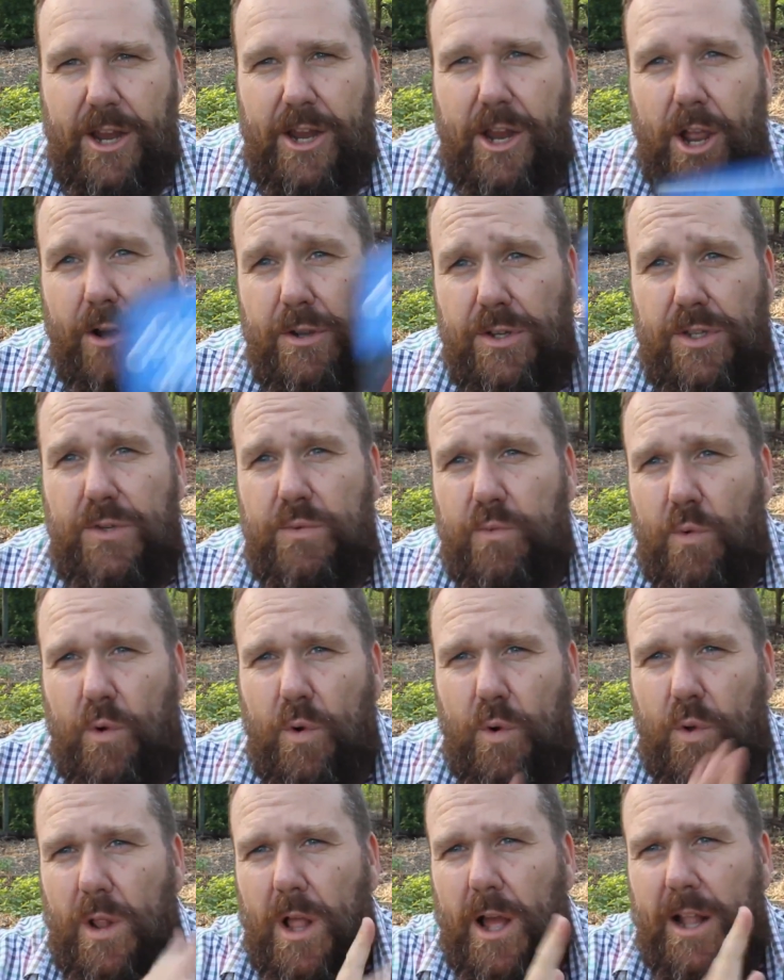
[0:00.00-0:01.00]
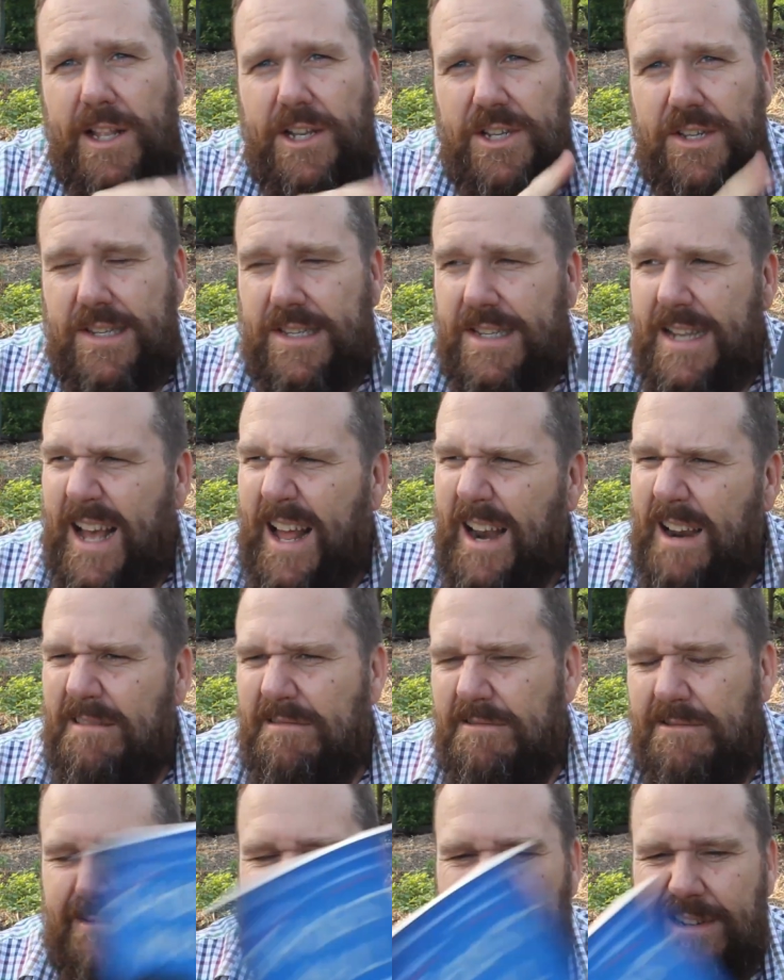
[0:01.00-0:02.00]
Ghost Wall only just started.
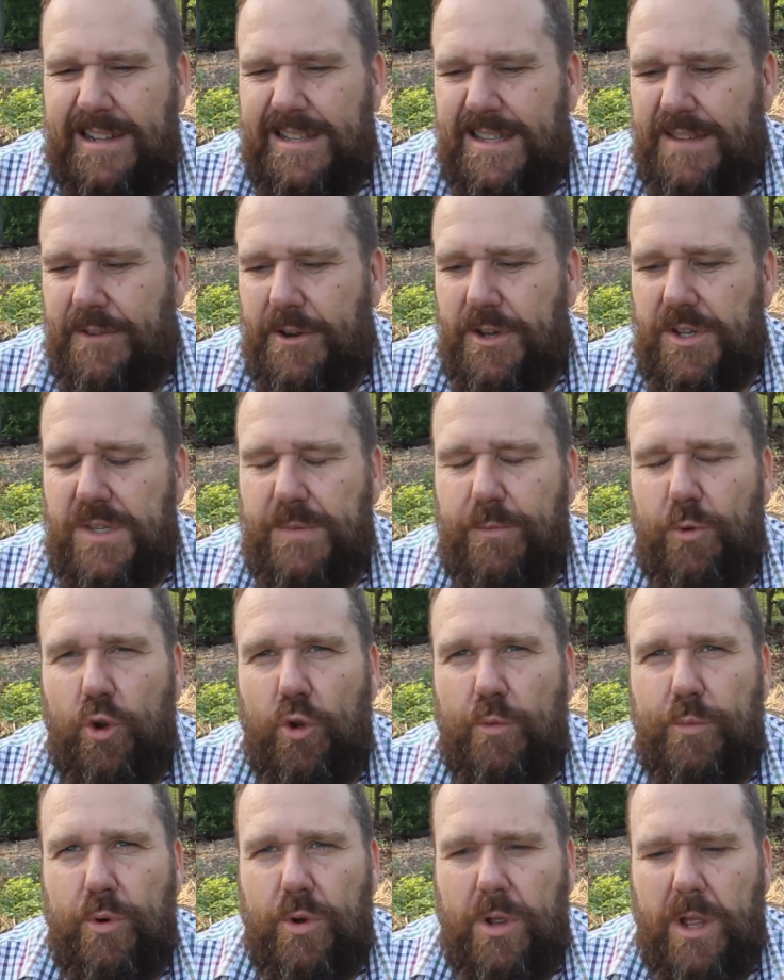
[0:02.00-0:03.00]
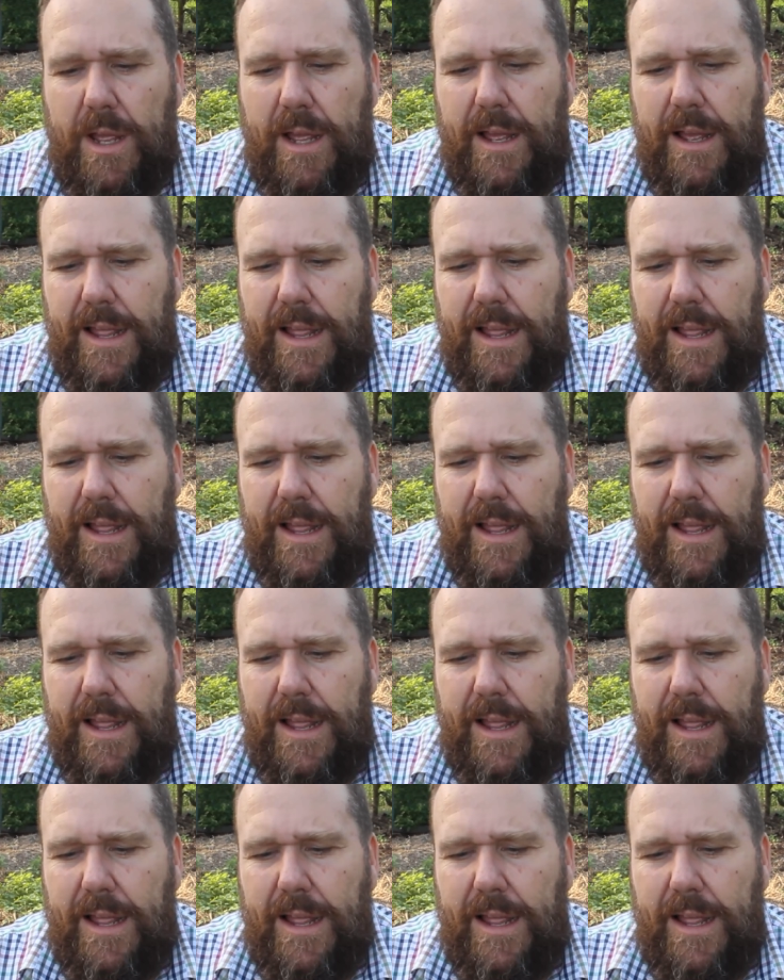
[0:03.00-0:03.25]
Well, it's a very small book.